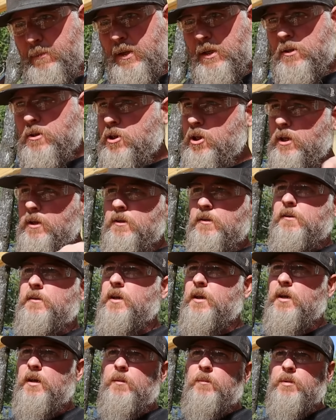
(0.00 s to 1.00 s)
a big jig
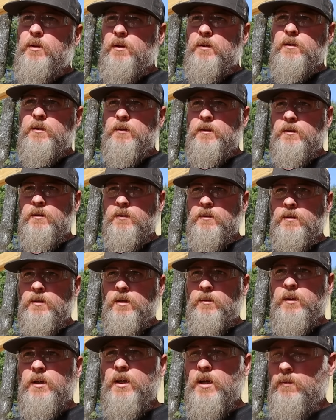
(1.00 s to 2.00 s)
set up.
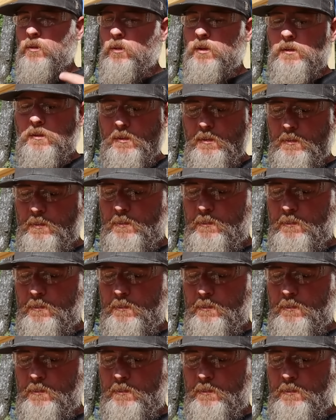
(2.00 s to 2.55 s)
I mean everyone's